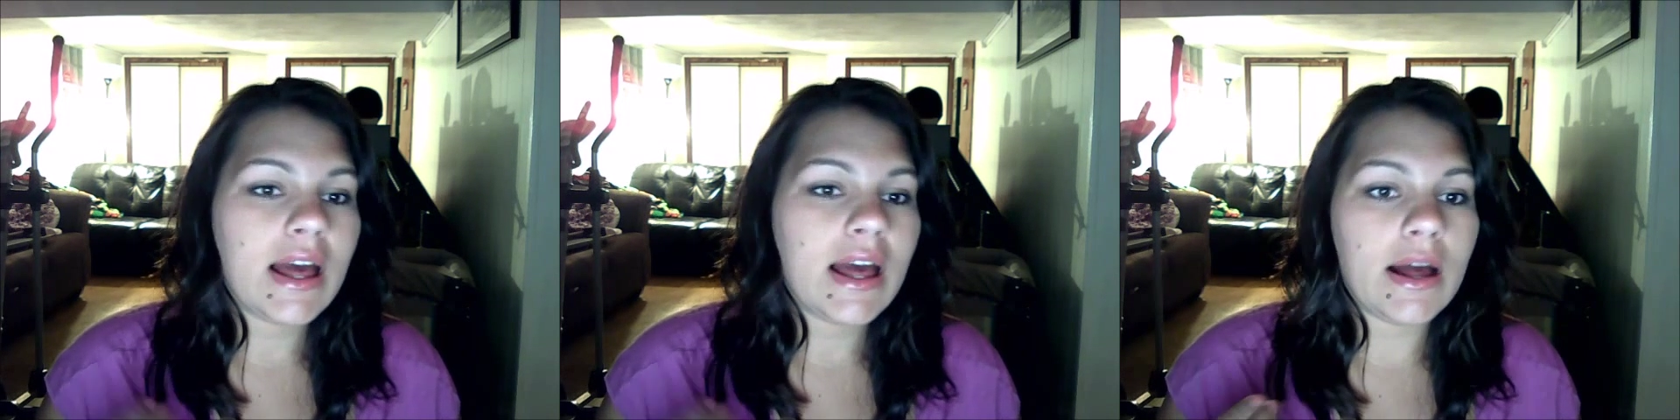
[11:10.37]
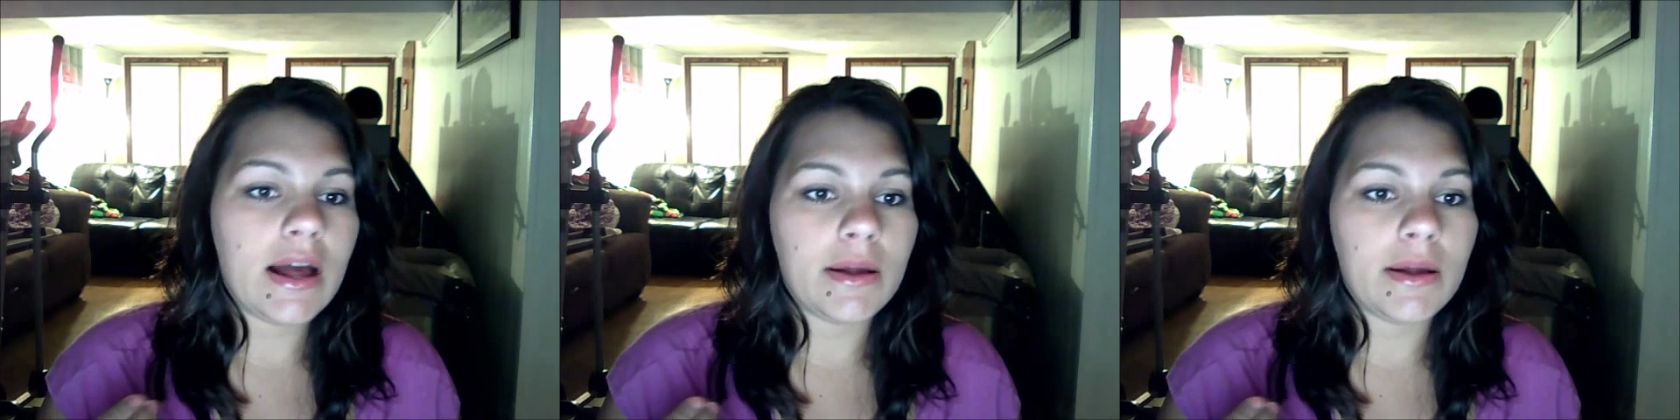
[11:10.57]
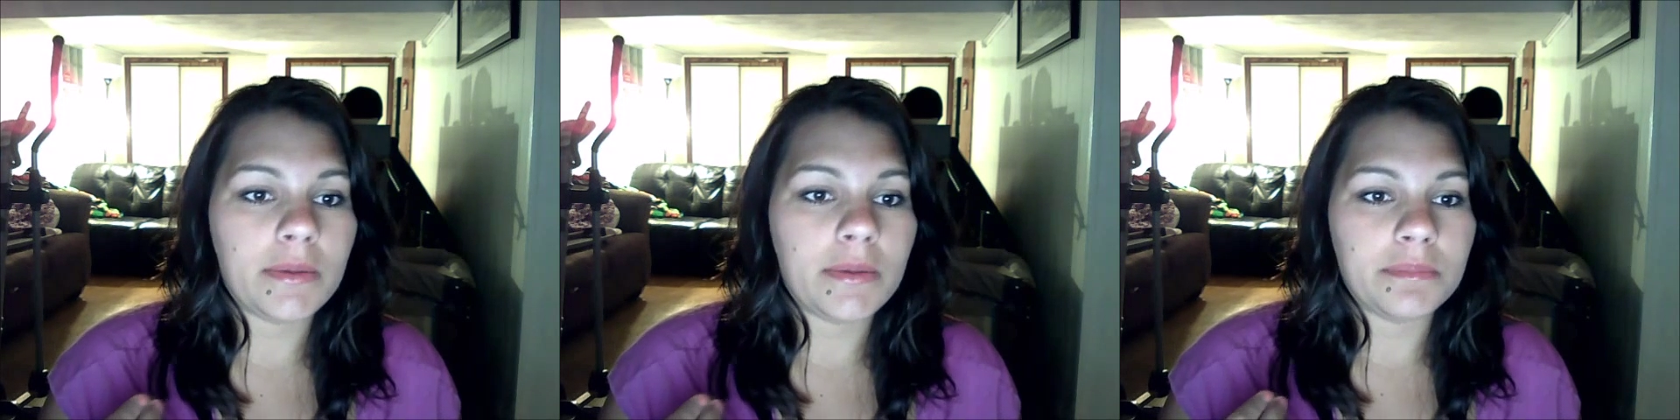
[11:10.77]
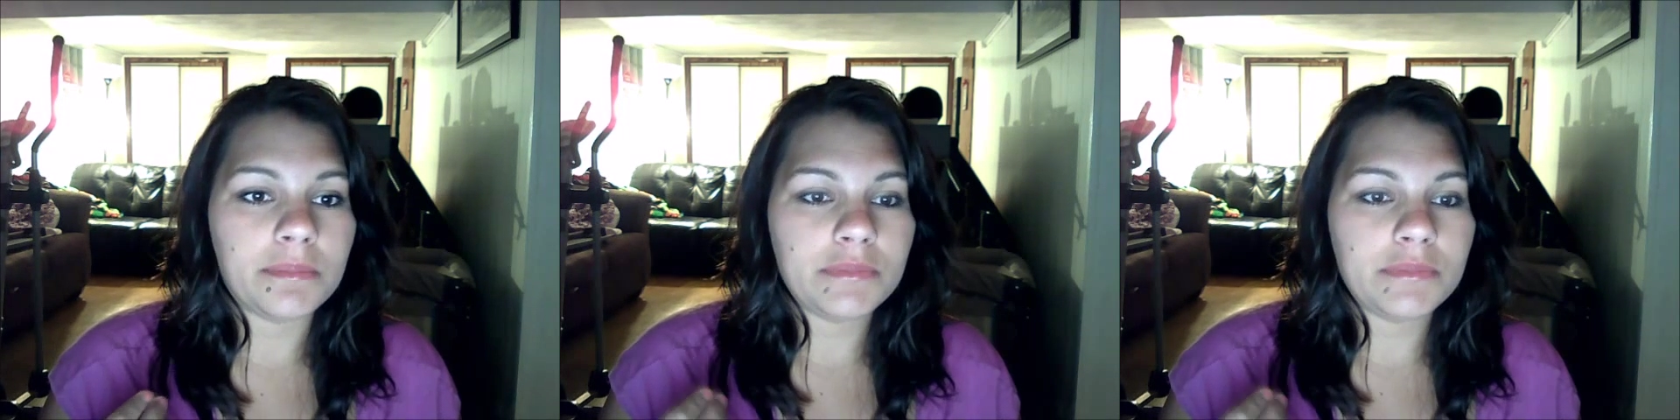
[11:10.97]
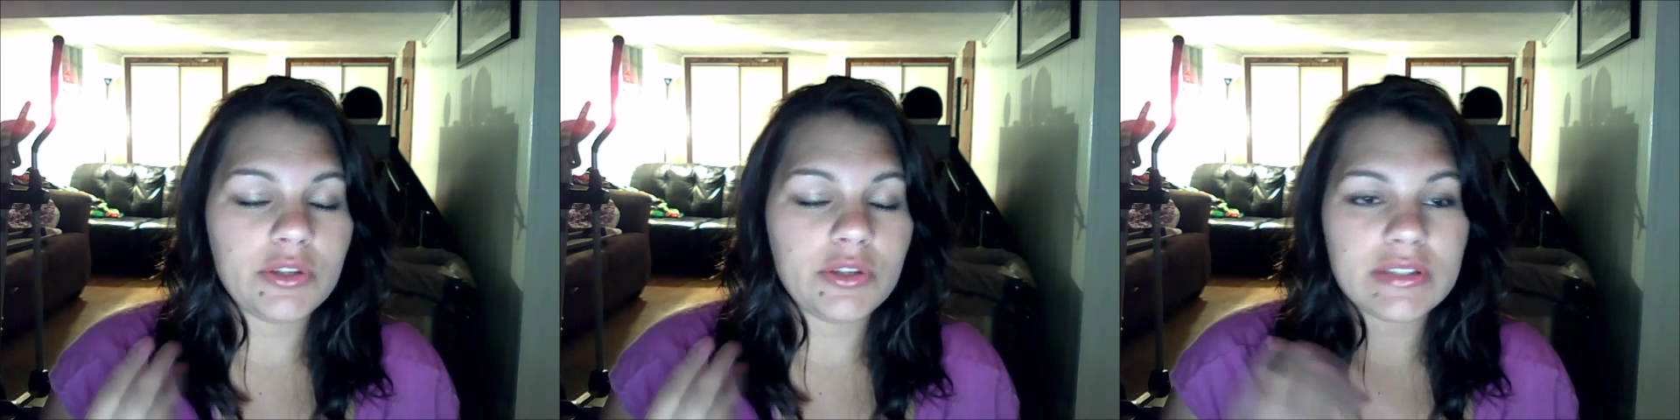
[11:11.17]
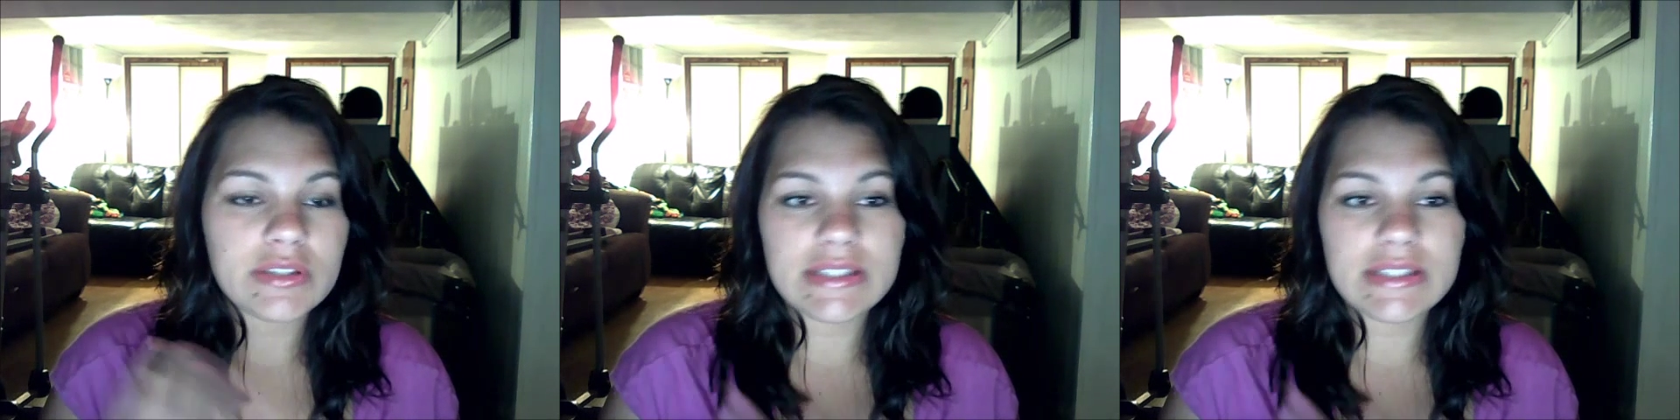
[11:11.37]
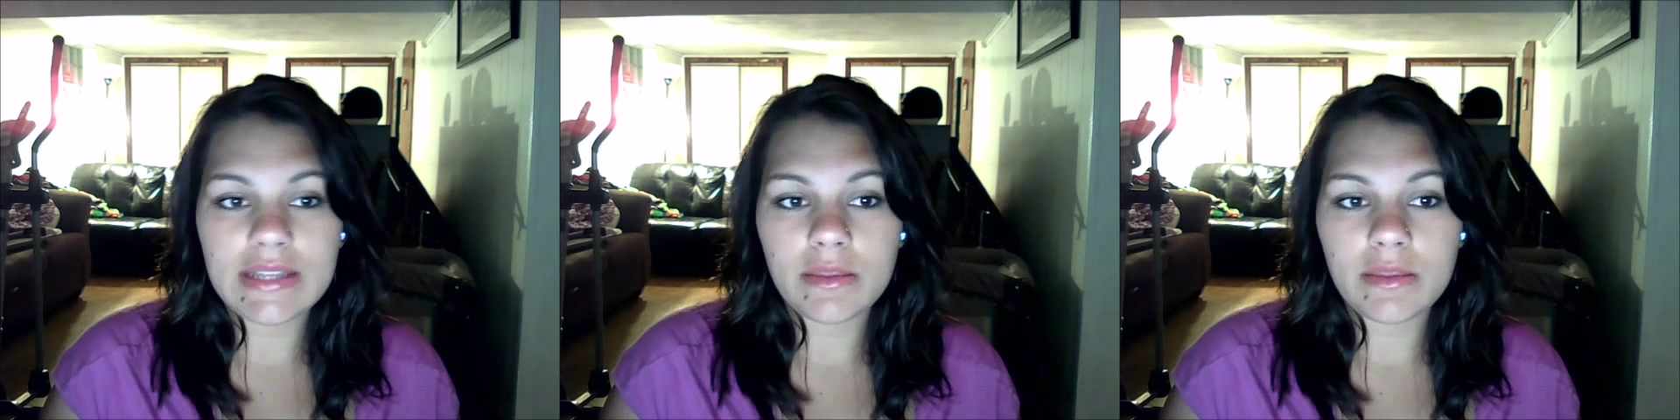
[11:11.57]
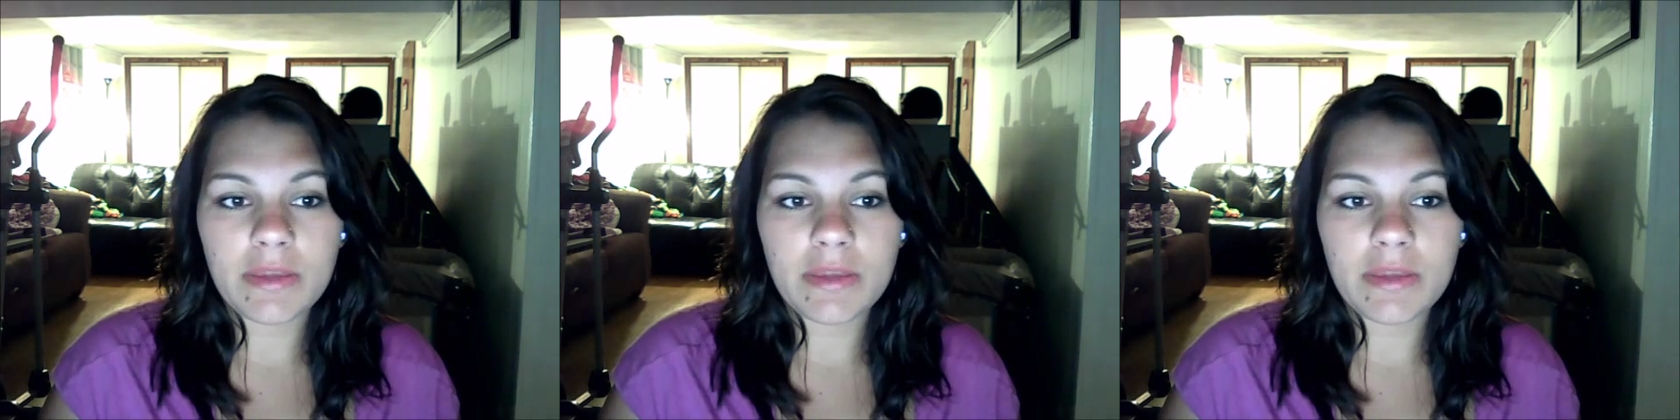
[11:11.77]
Um, you can see in the